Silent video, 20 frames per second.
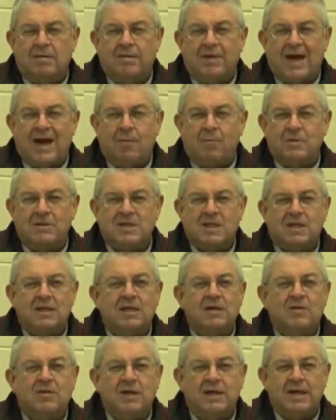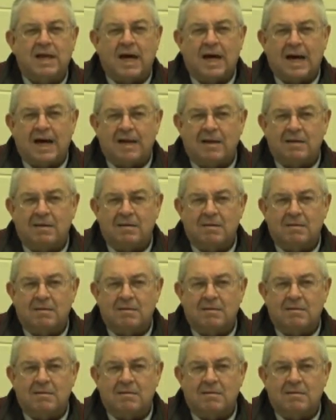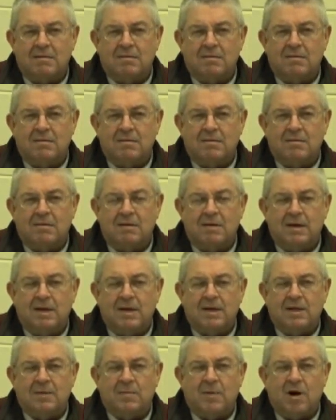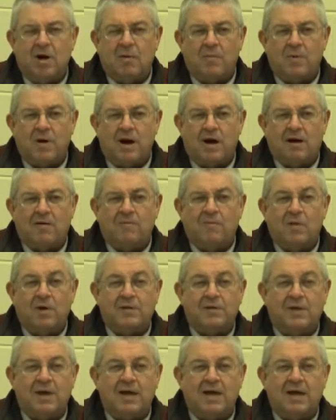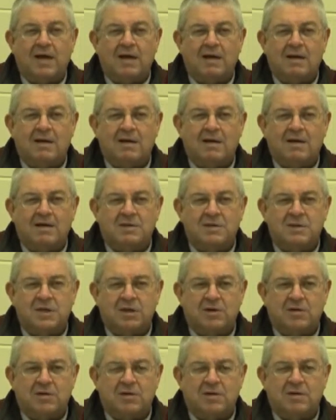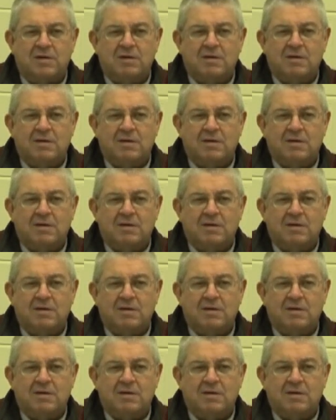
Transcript: that was clearly not in the ballpark of what they considered,